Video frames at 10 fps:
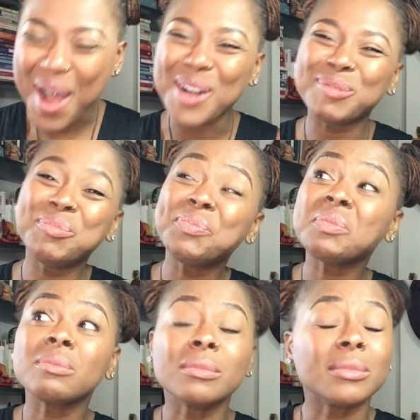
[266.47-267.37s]
um,
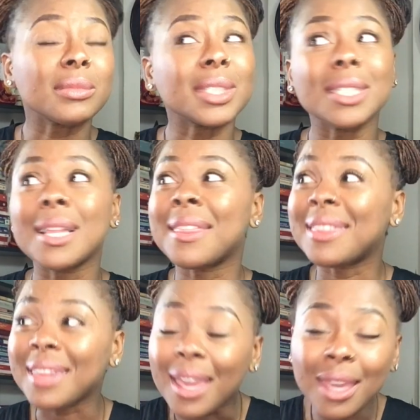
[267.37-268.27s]

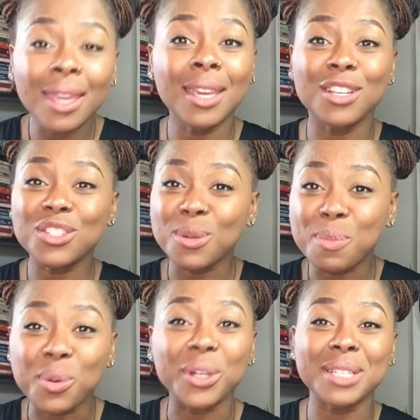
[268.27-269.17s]
they
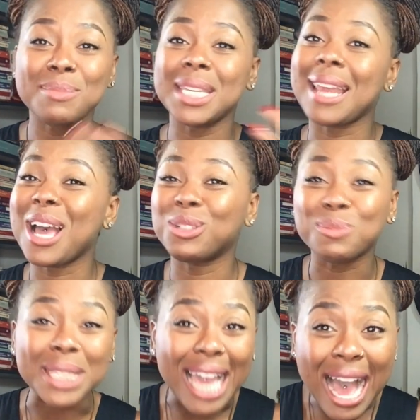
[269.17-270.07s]
supported me and held
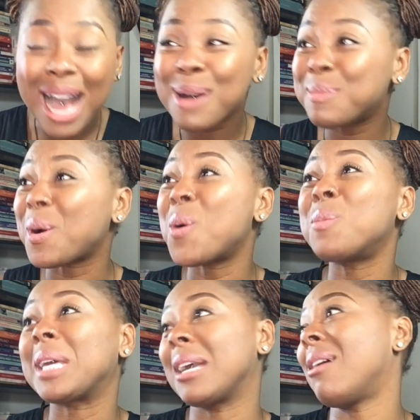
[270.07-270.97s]
me up. Oh
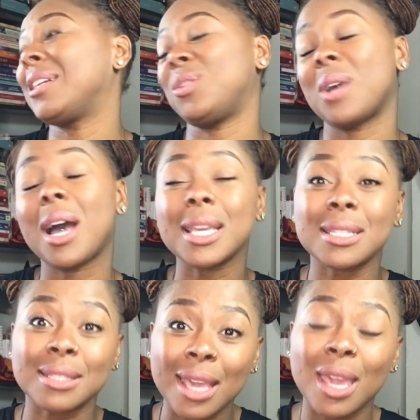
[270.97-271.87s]
my God, you
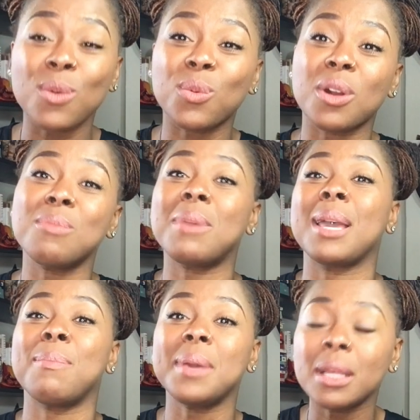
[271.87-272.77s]
guys, they were
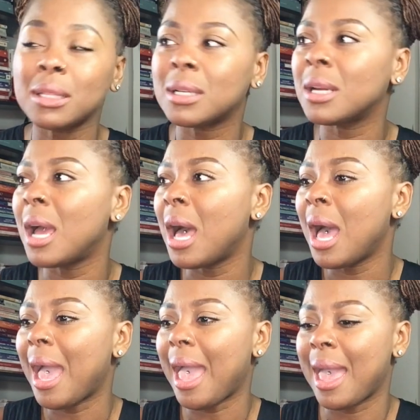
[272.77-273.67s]
my pillar.
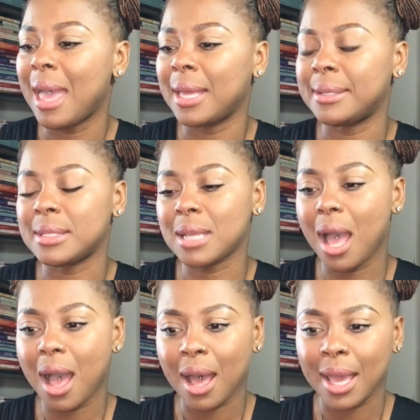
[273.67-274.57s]
And
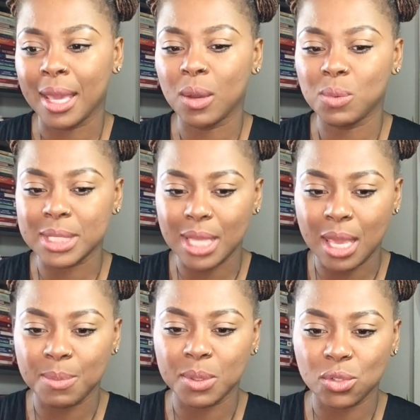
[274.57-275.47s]
I was
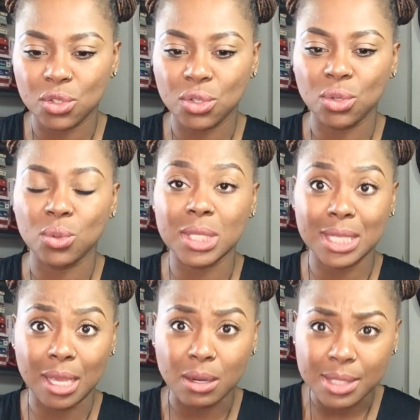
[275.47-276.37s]
able to
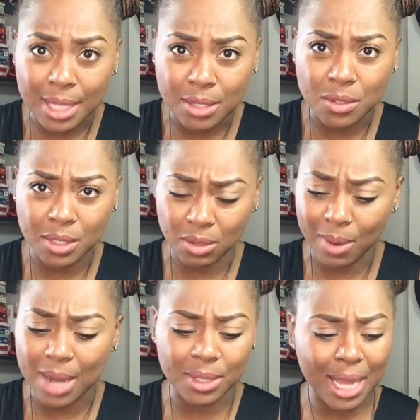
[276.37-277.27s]
stay centered and
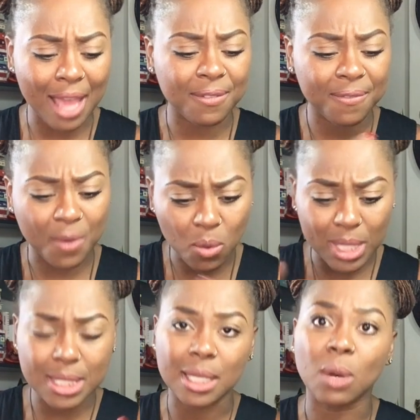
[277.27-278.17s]
grounded and
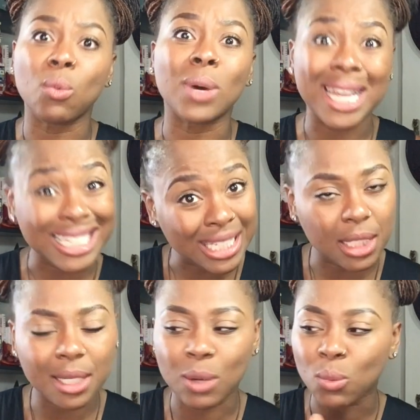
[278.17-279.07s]
focus in on what I
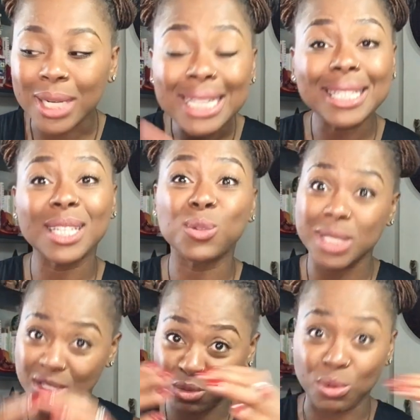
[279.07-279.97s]
needed. And what I needed
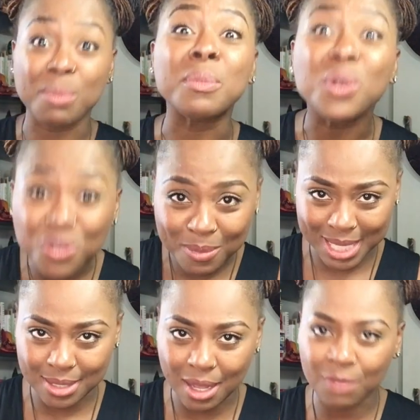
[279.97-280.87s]
was to remove
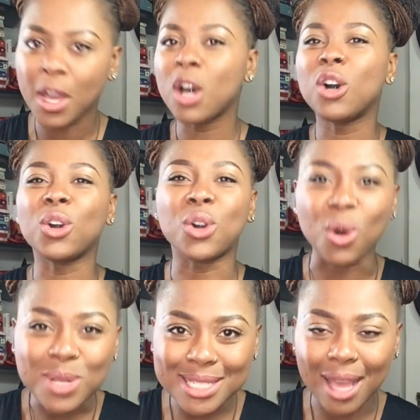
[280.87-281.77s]
myself,
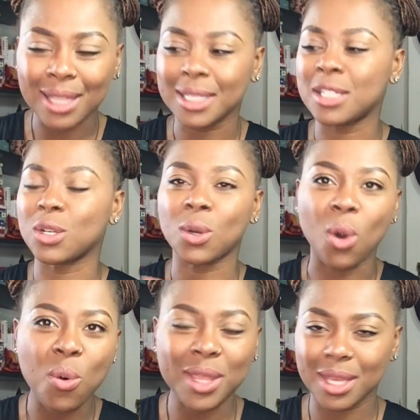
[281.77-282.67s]
go silent,
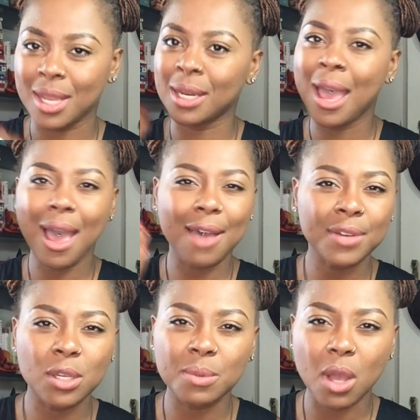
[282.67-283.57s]
go within, have
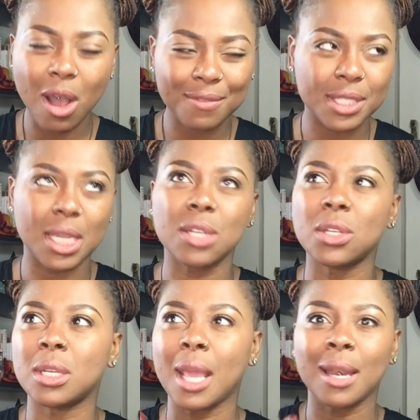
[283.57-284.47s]
a
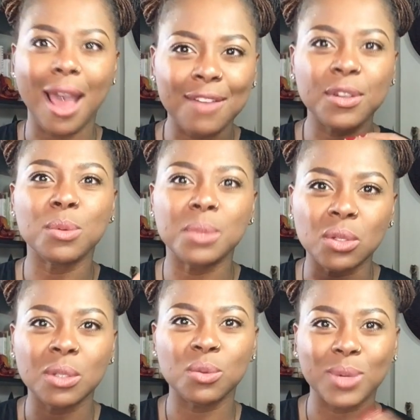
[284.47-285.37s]
conversation, and have
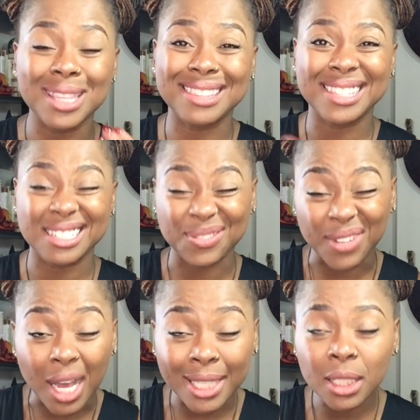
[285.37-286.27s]
communion with the
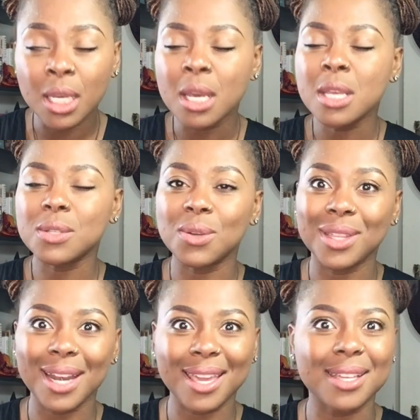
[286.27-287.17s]
divine so
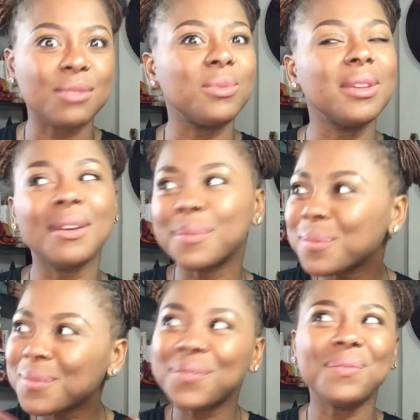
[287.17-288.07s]
that I could
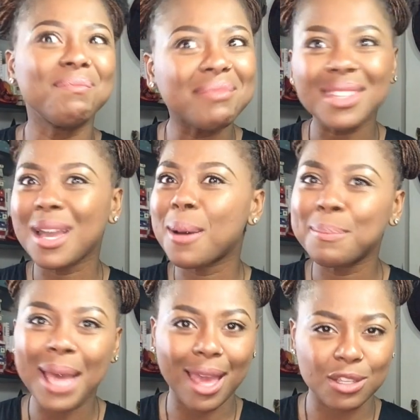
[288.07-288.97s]

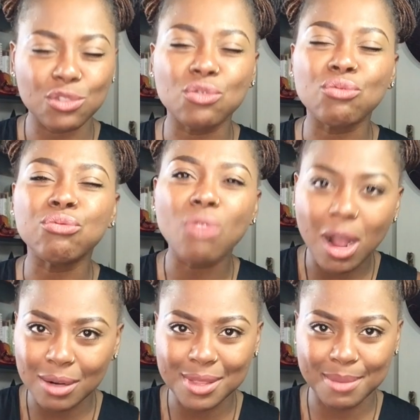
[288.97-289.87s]
come back
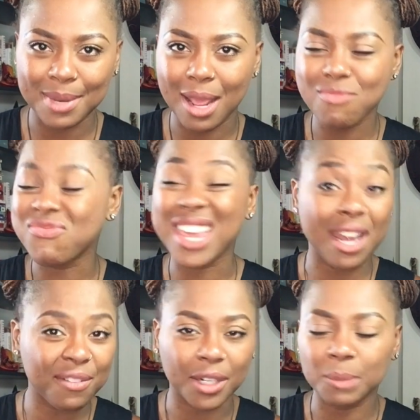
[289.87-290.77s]
stronger than, than
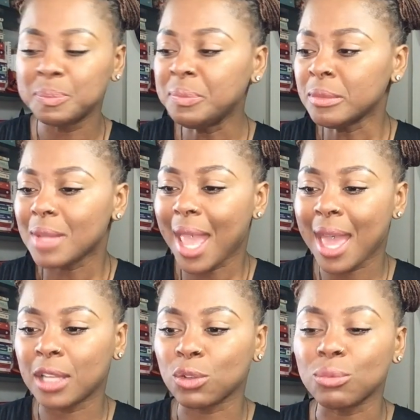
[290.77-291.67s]
ever
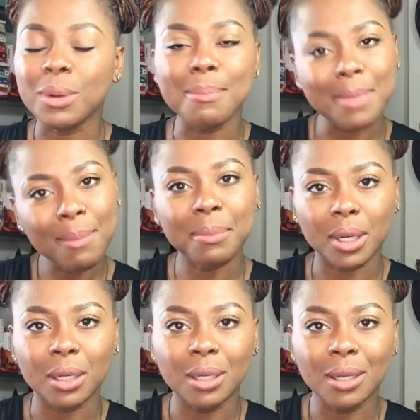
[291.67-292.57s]
and
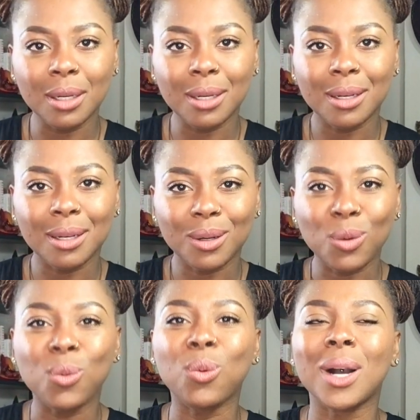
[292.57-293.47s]
remember
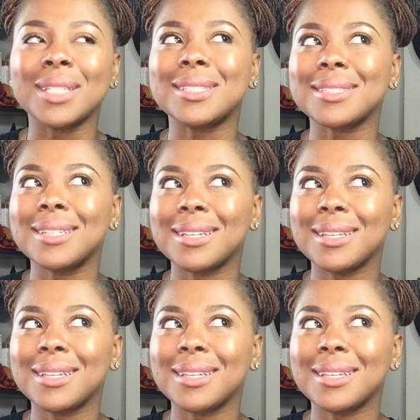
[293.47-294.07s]
what